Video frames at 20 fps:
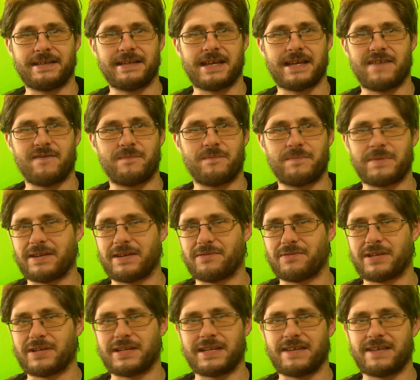I've been
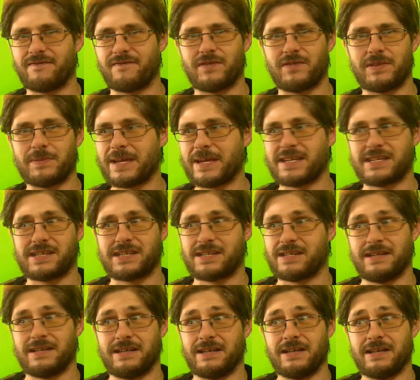running it for the past
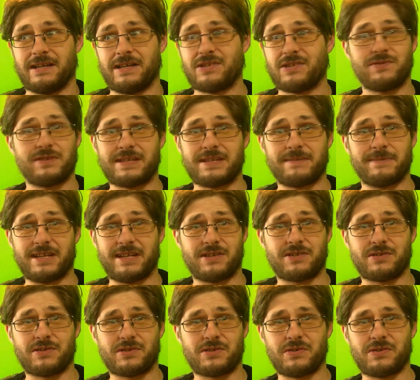20 minutes
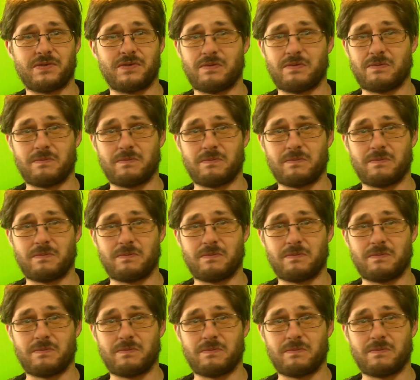or so.